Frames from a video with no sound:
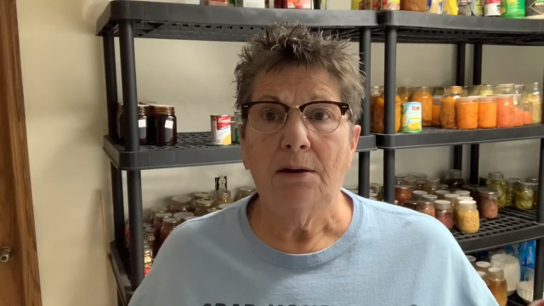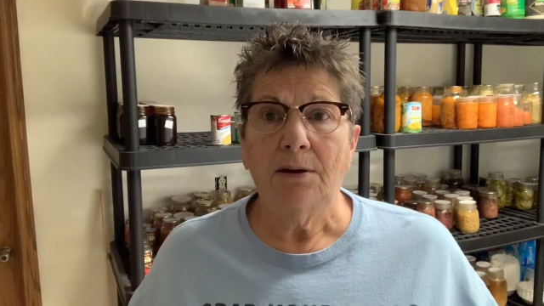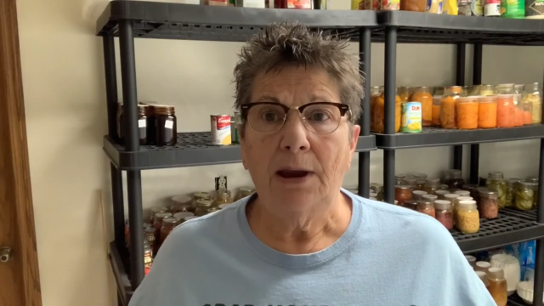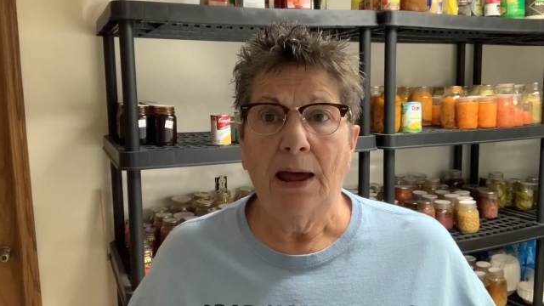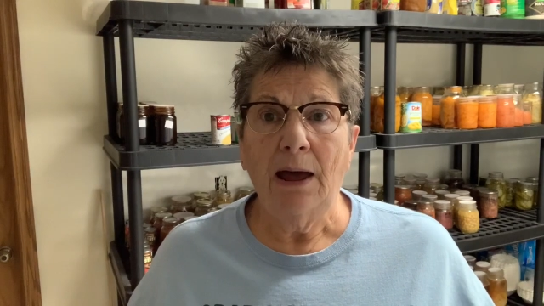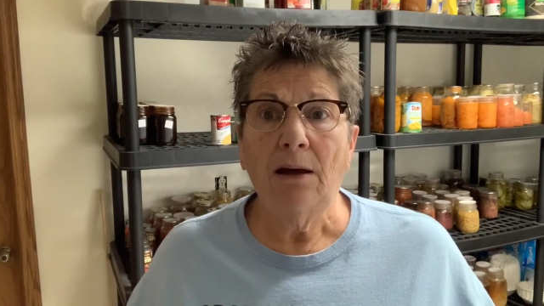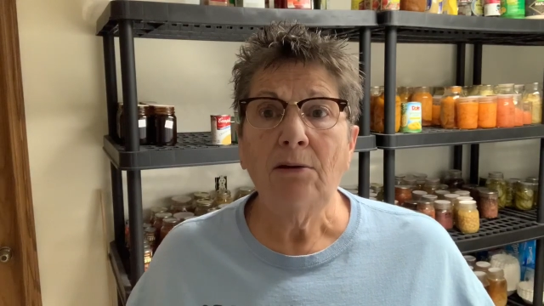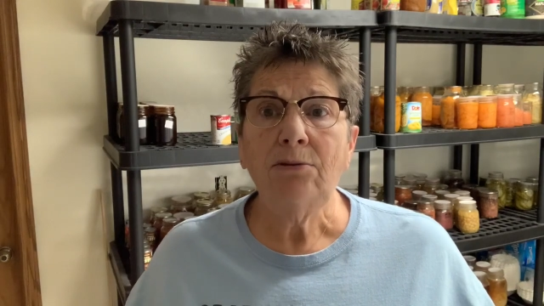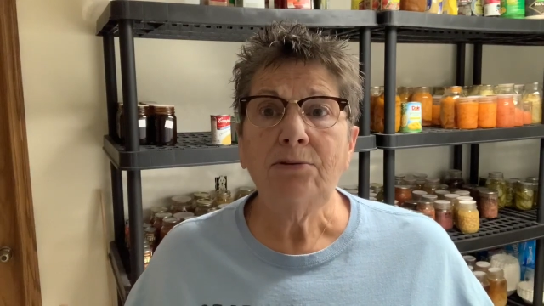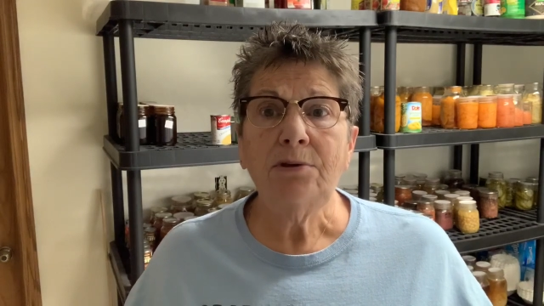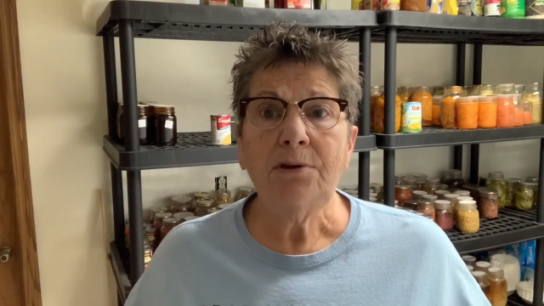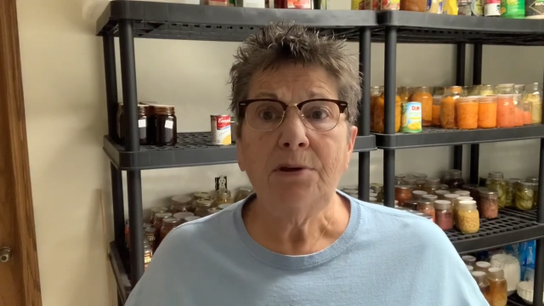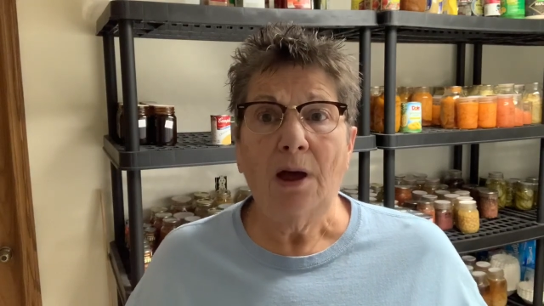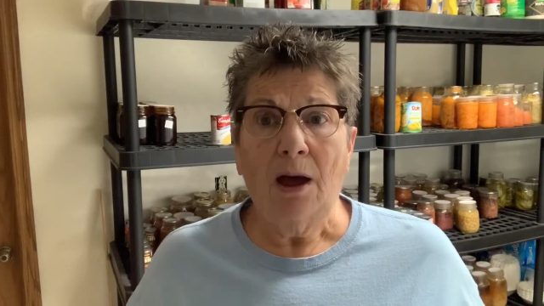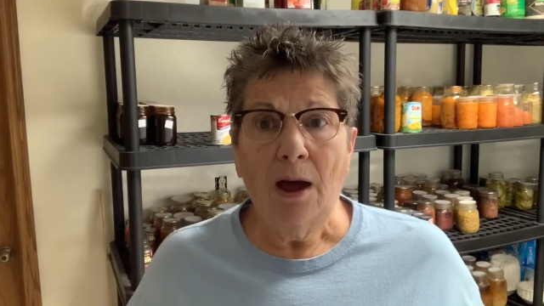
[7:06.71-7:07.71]
Now's the
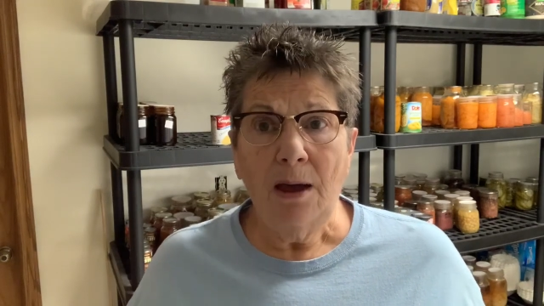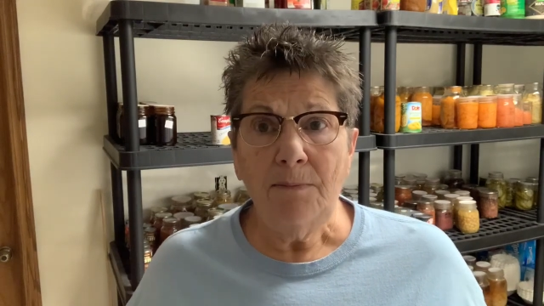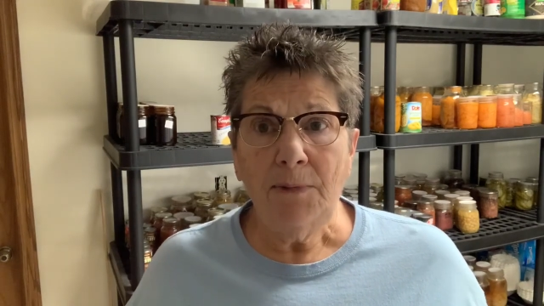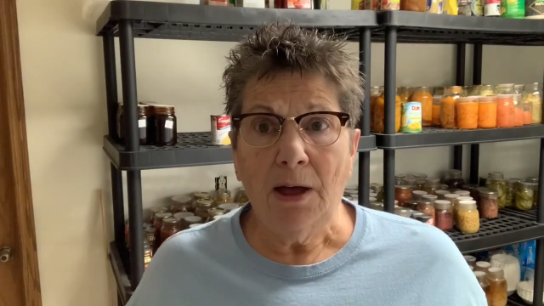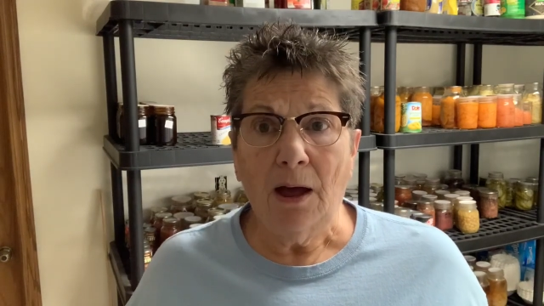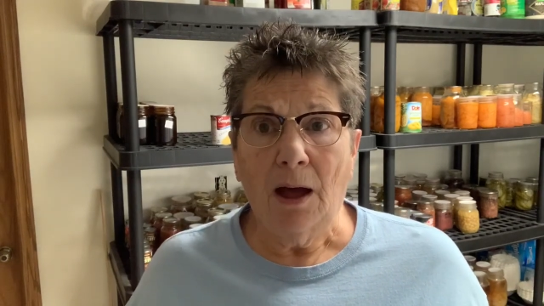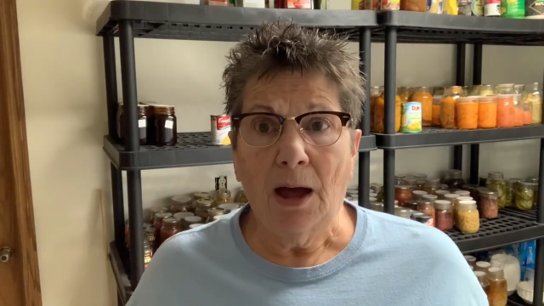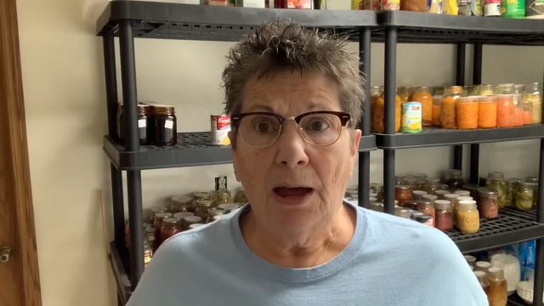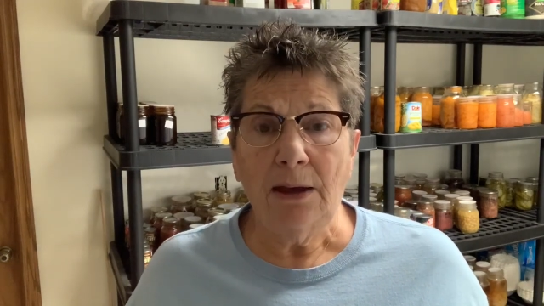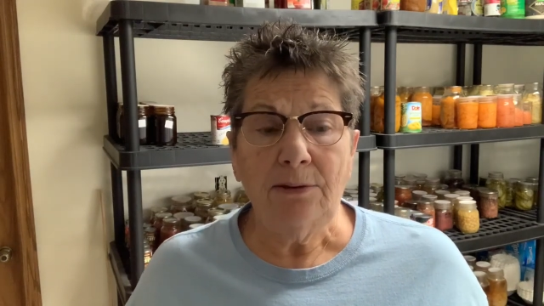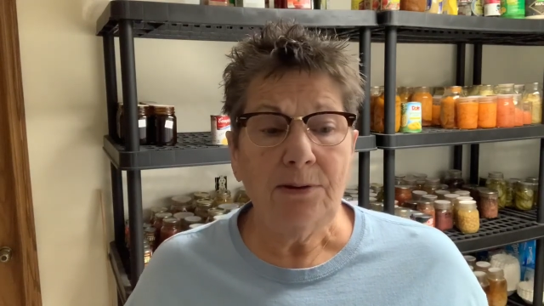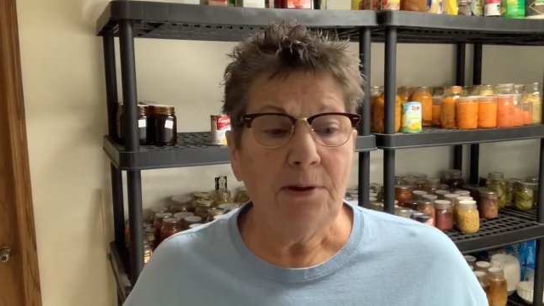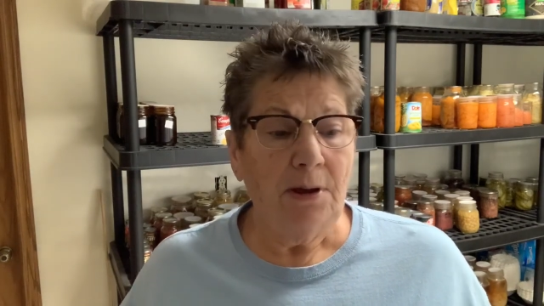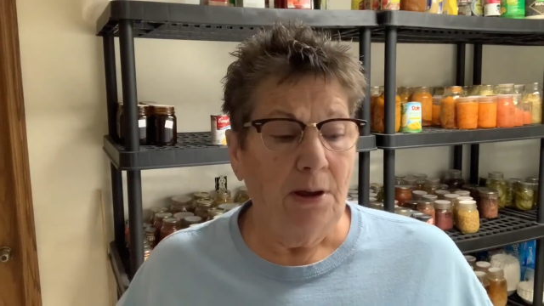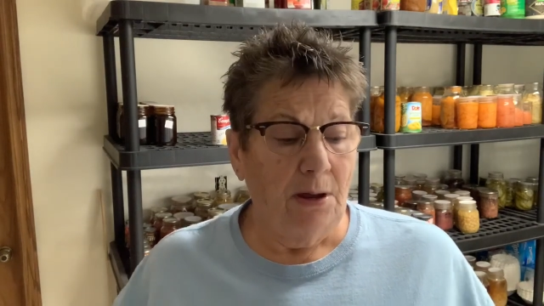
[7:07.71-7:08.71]
time, guys,
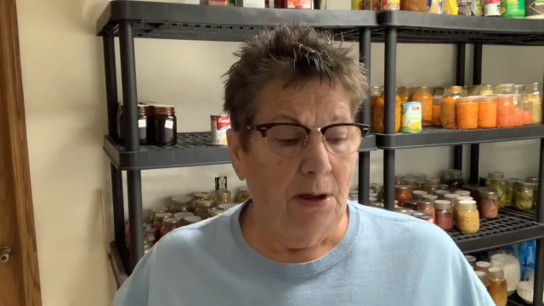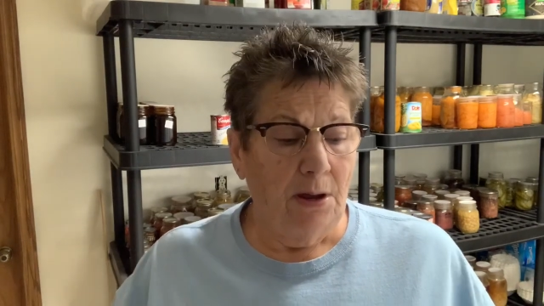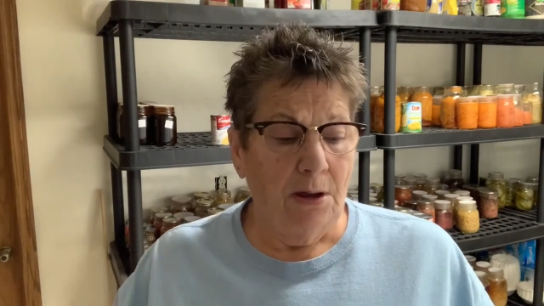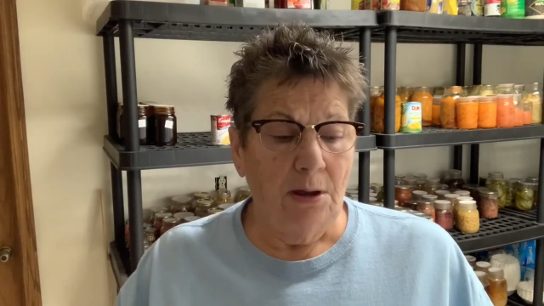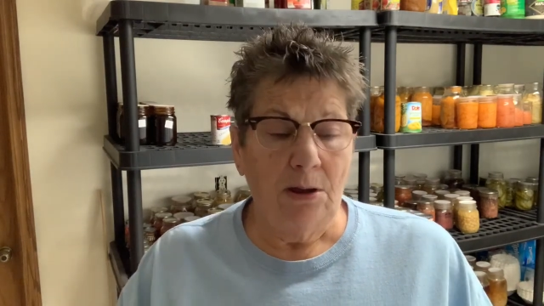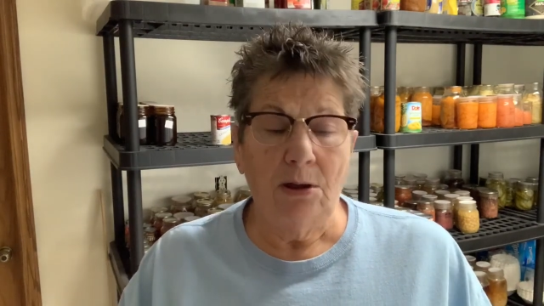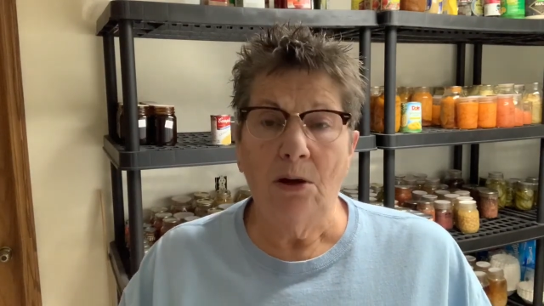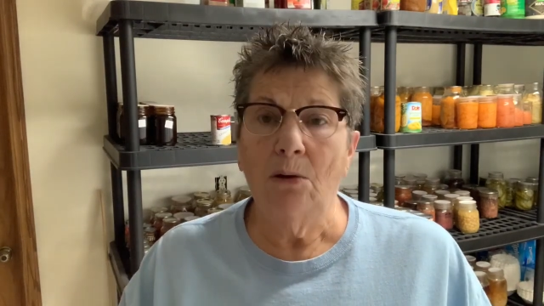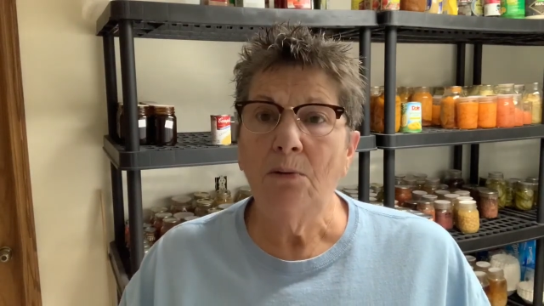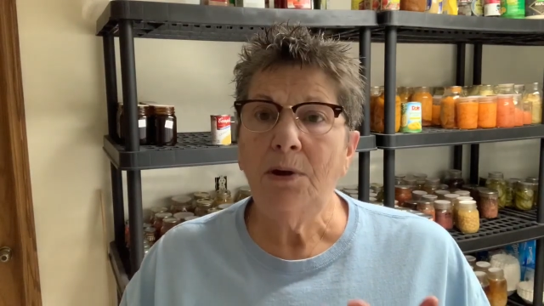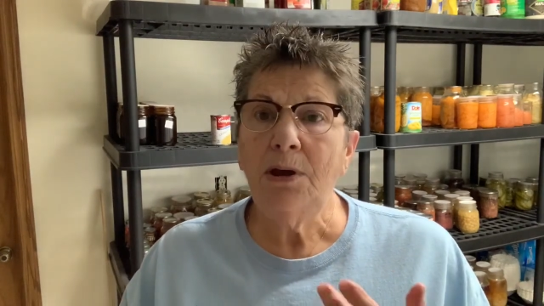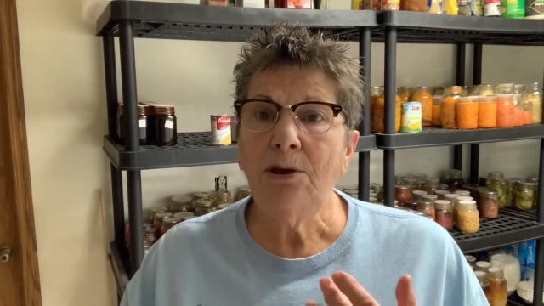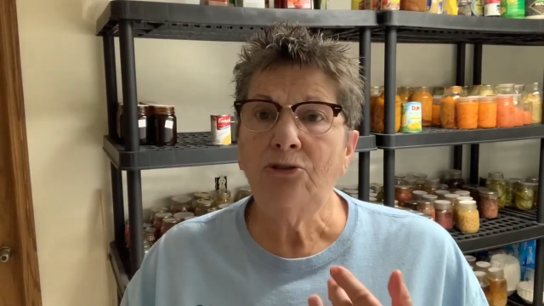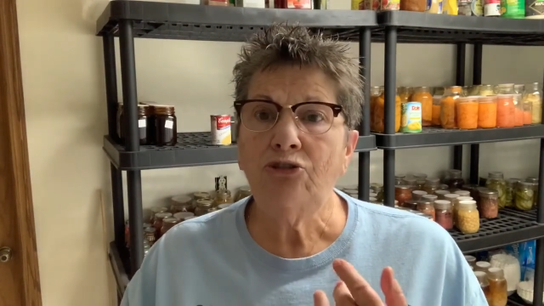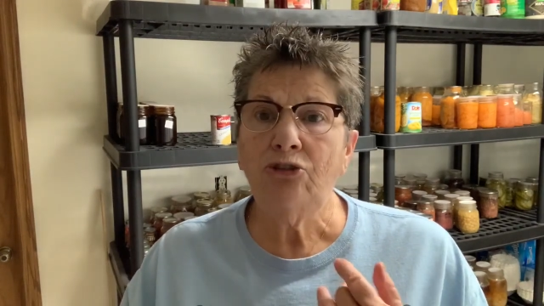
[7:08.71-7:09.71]
go
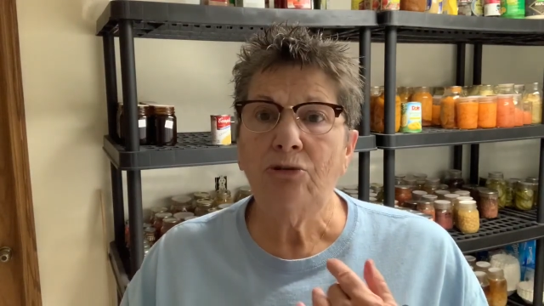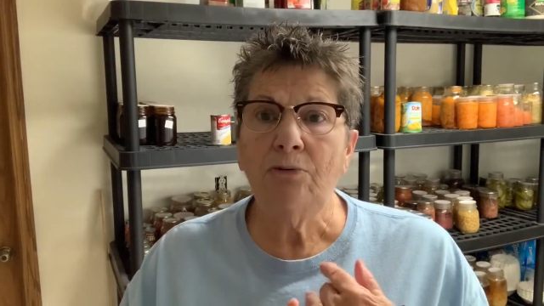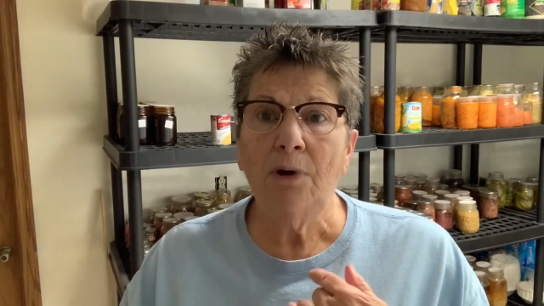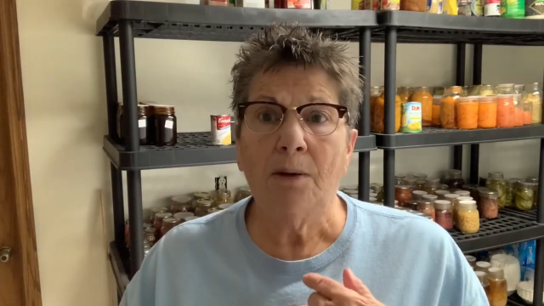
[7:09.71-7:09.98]
get you